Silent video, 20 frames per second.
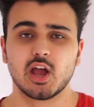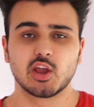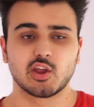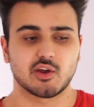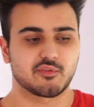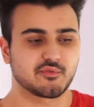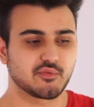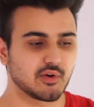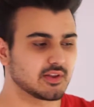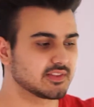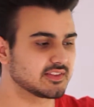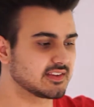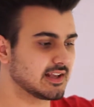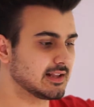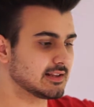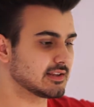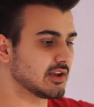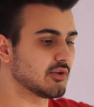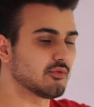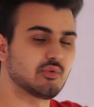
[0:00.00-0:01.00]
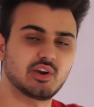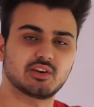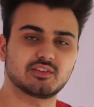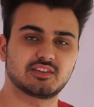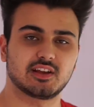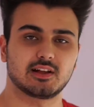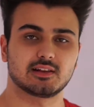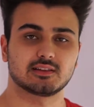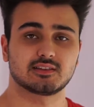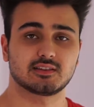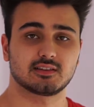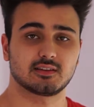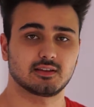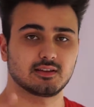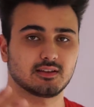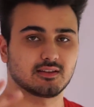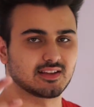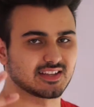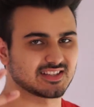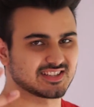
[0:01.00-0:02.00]
Your front delt and rear delt
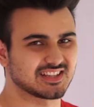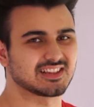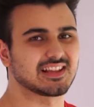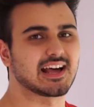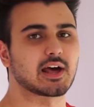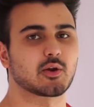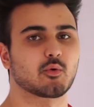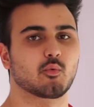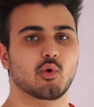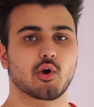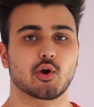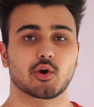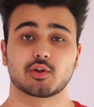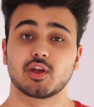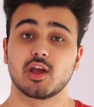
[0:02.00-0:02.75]
gets a lot of work,